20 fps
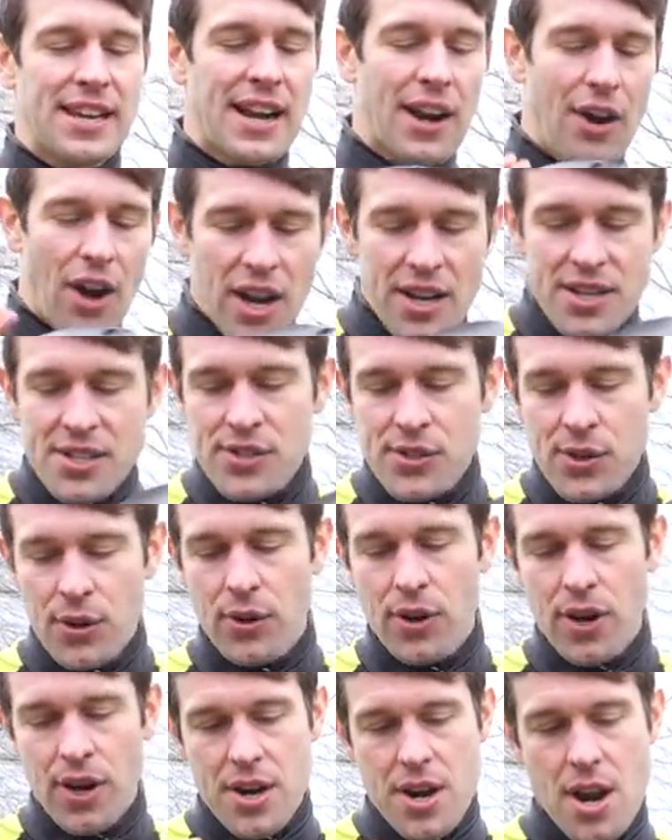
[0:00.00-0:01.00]
Now, I
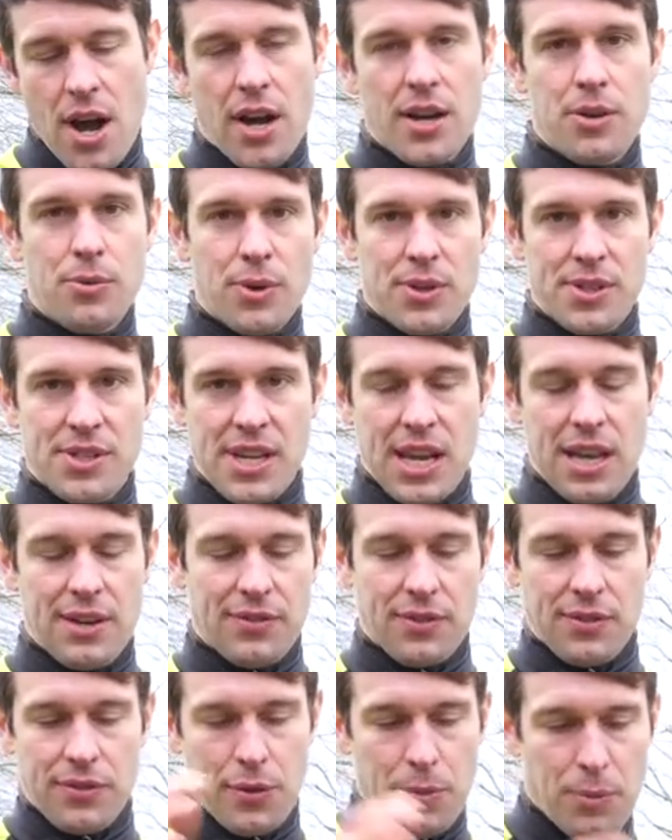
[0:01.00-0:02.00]
saw a 9 watt
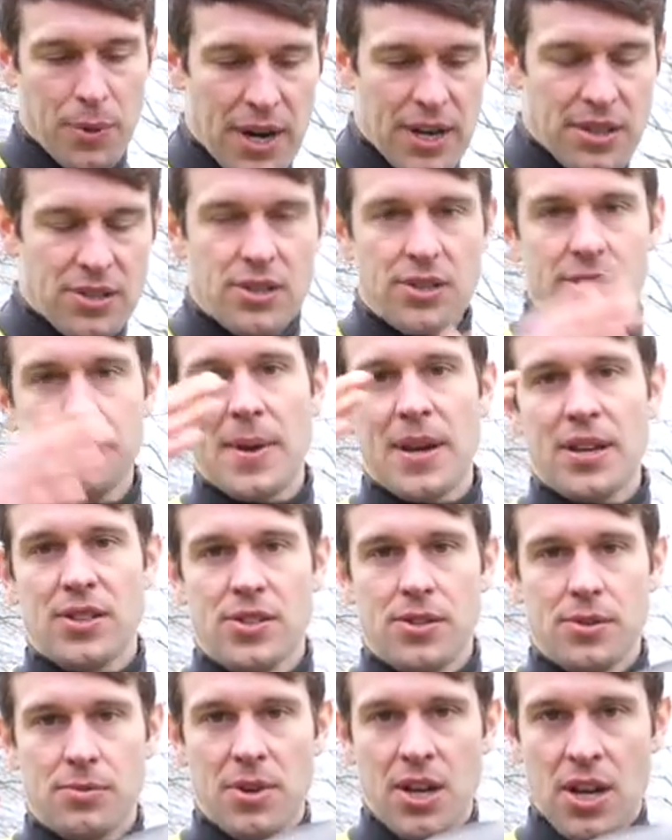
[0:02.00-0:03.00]
saving from one end of the
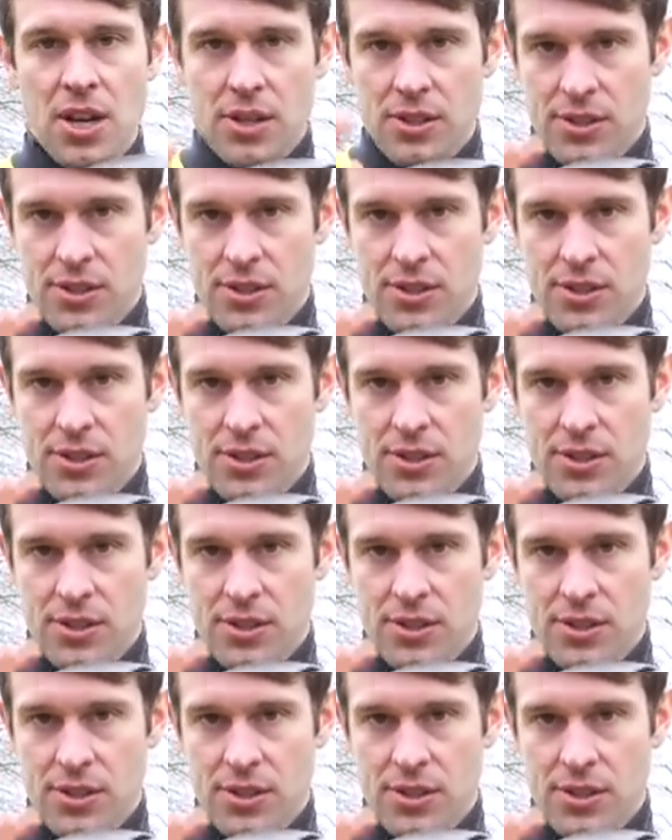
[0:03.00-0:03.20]
spectrum